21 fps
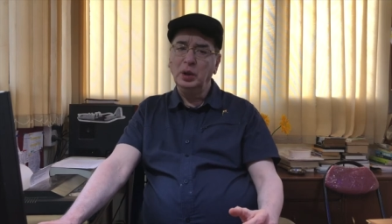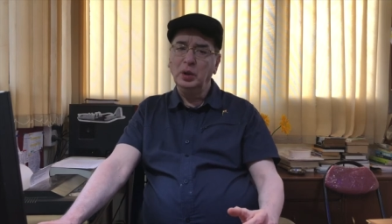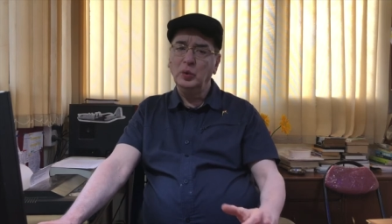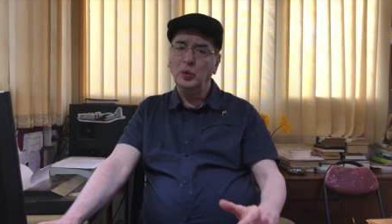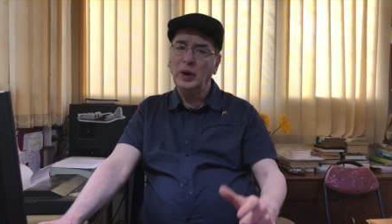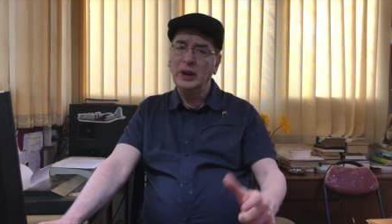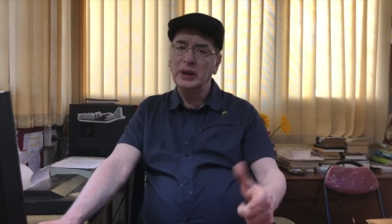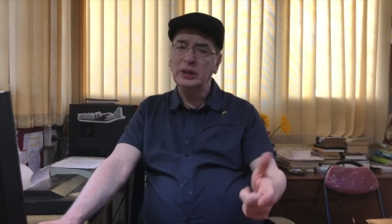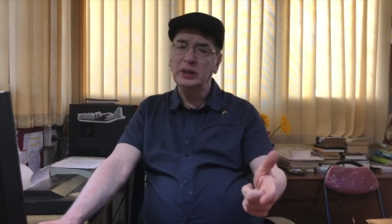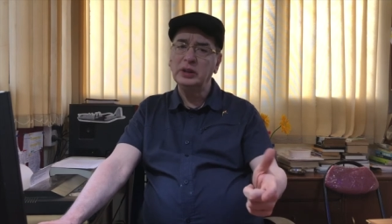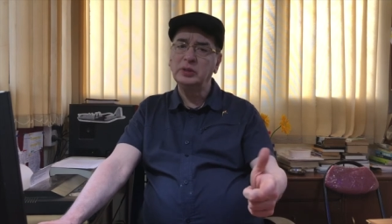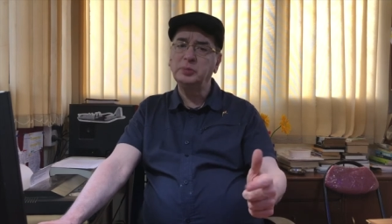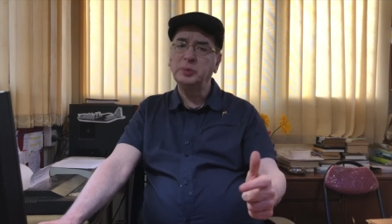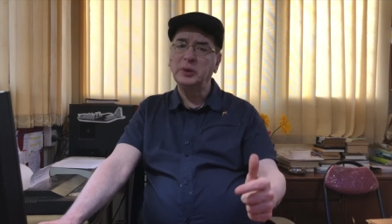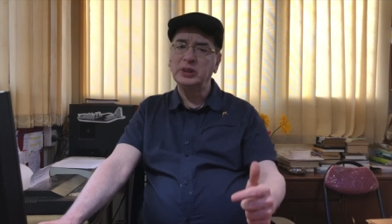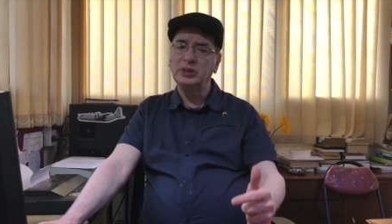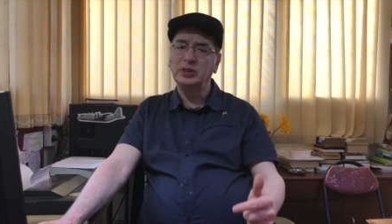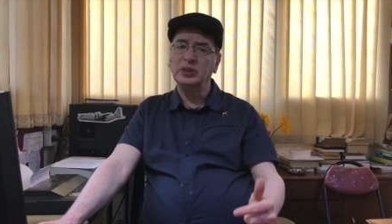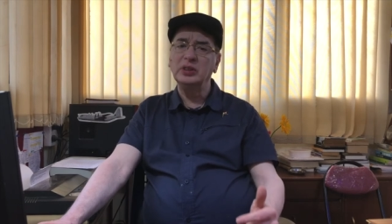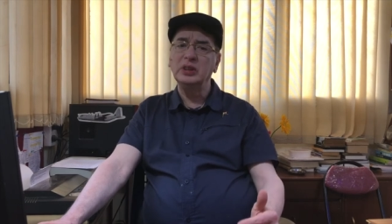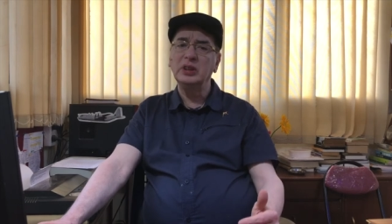why this
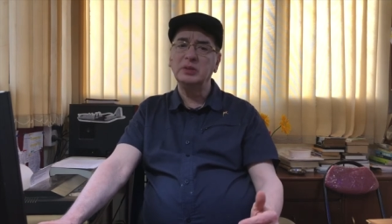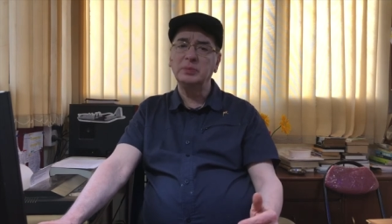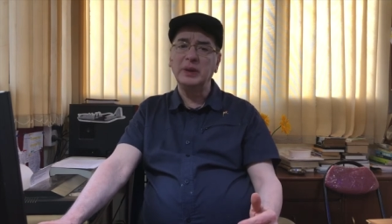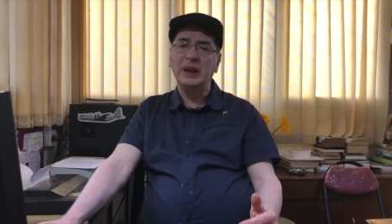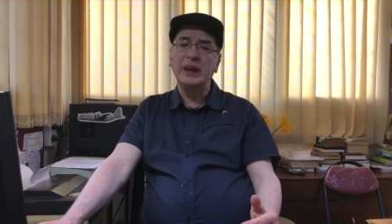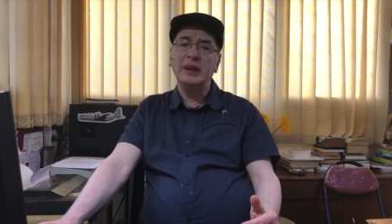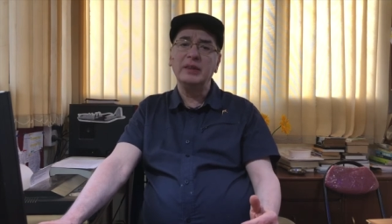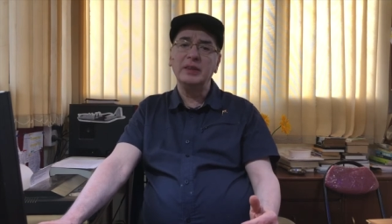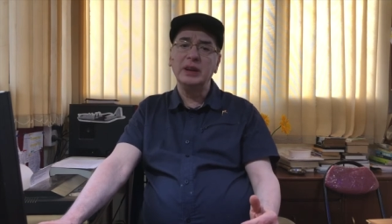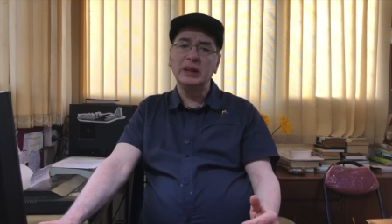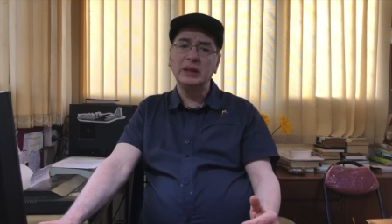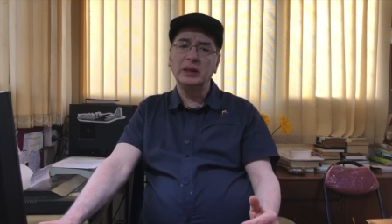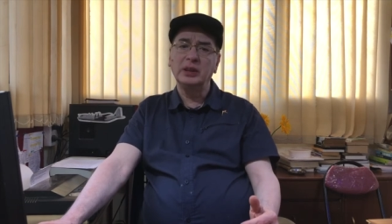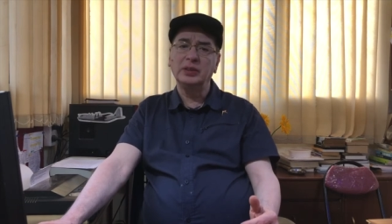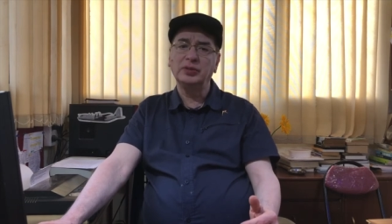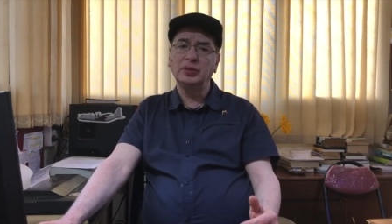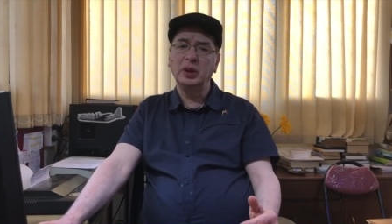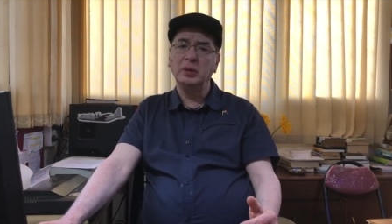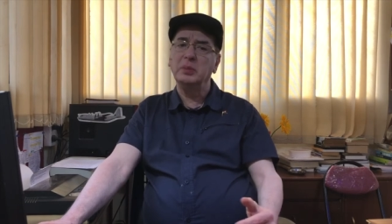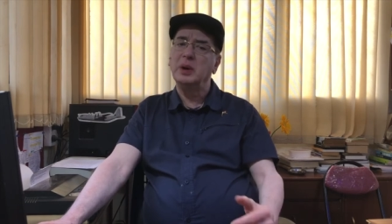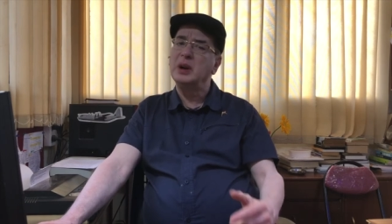person is behaving this
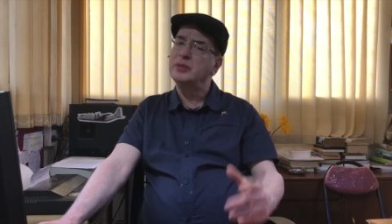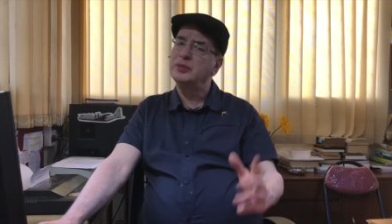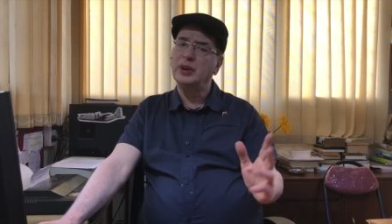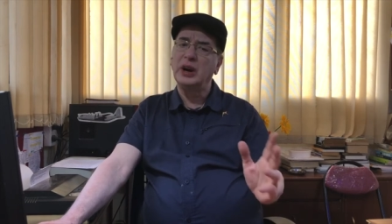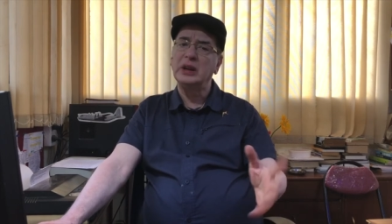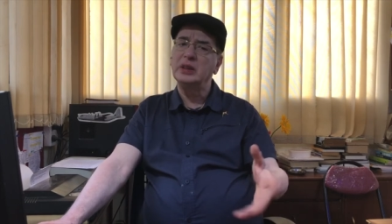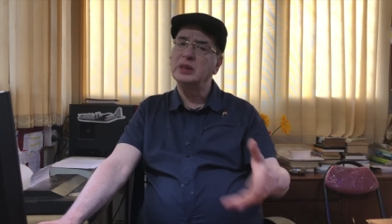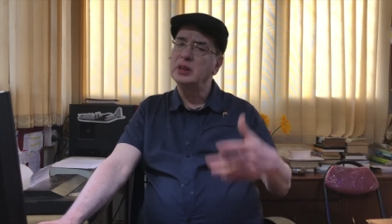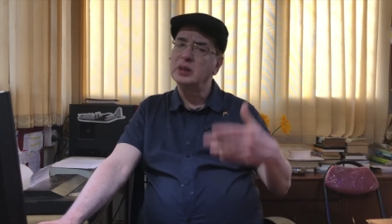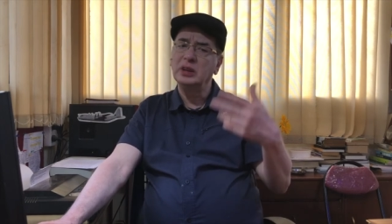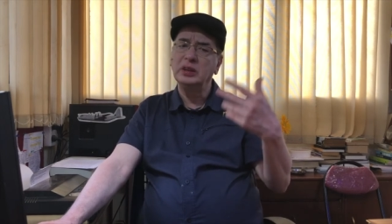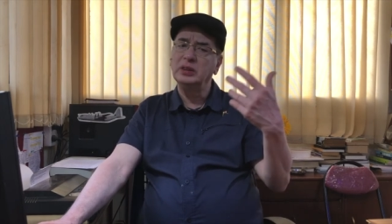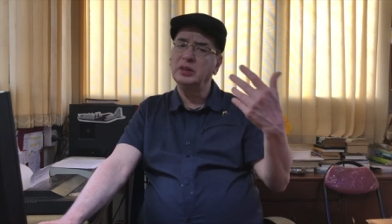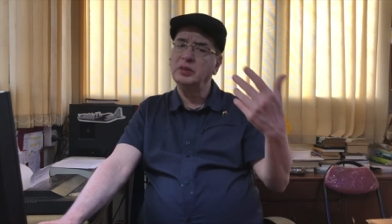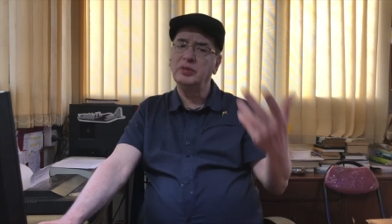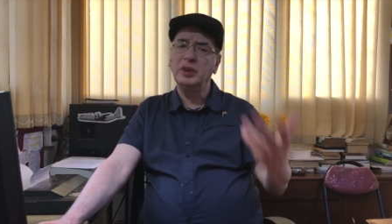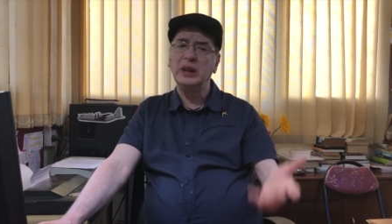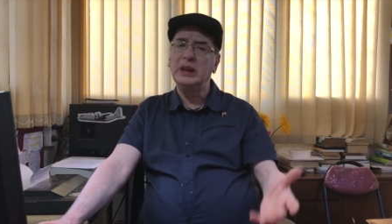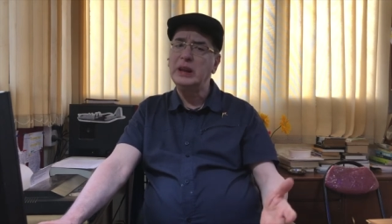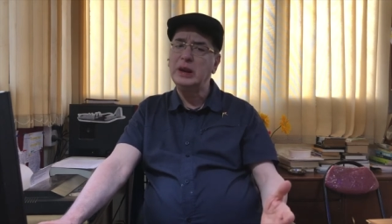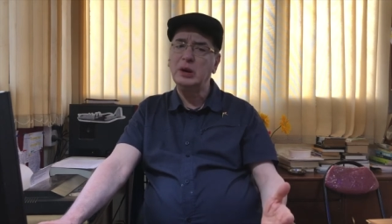way. My father is a
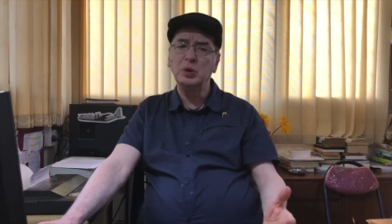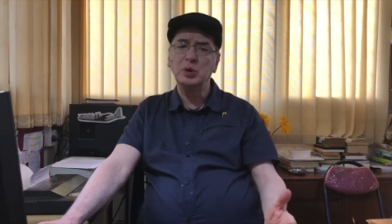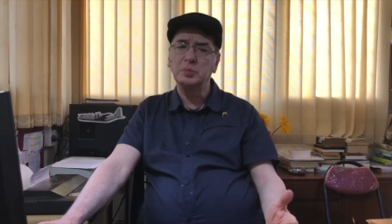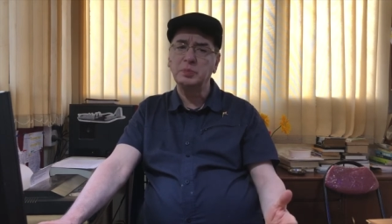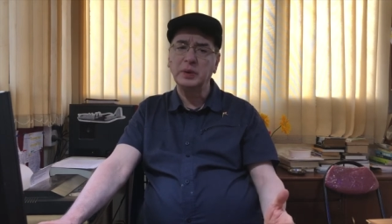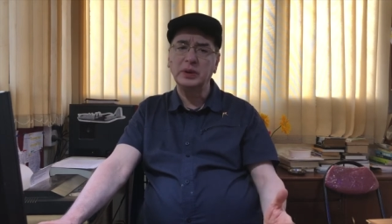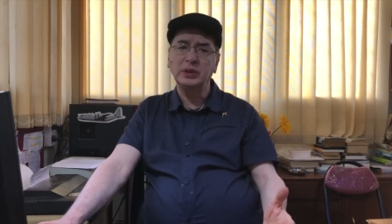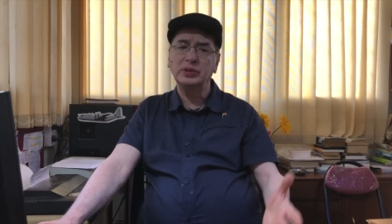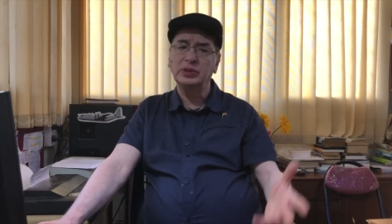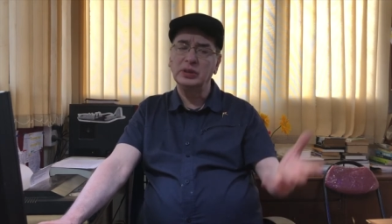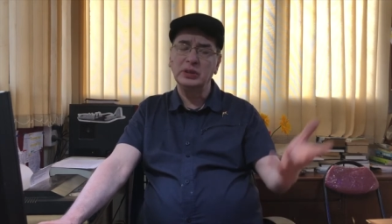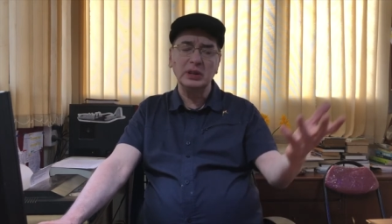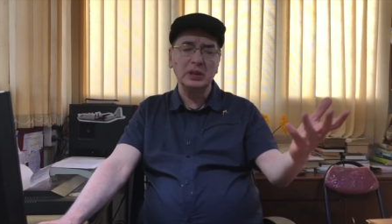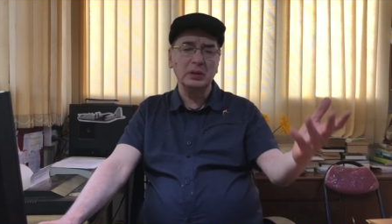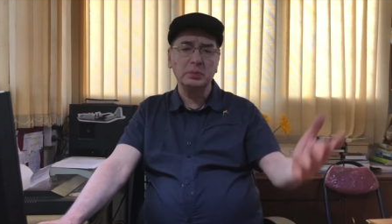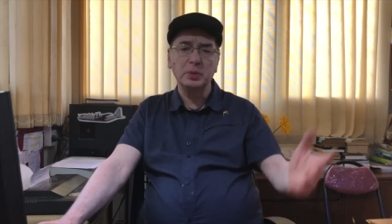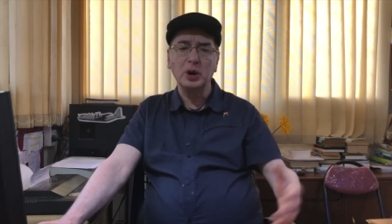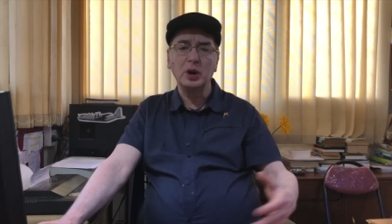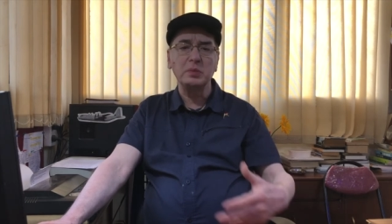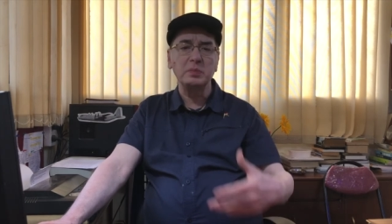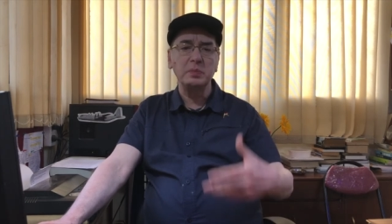very good person. He's
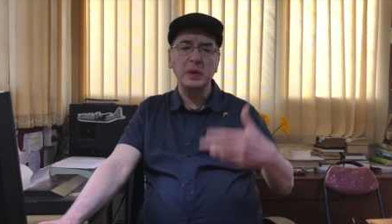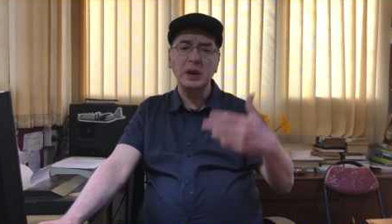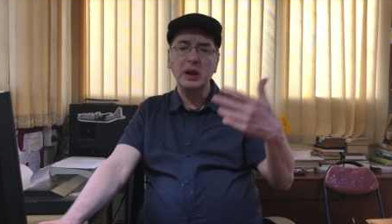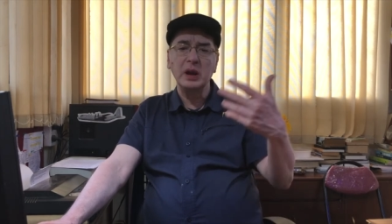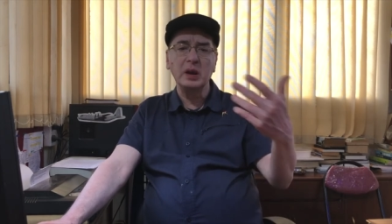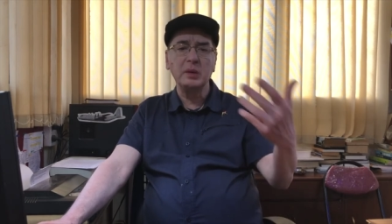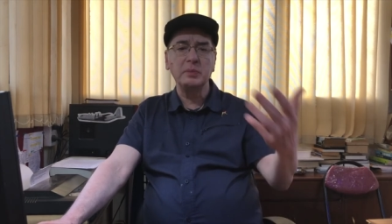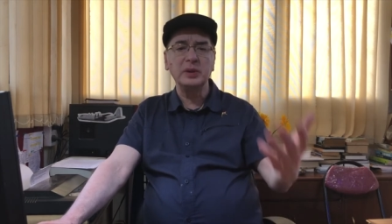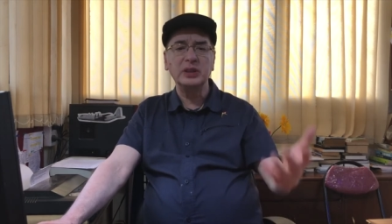brought me up.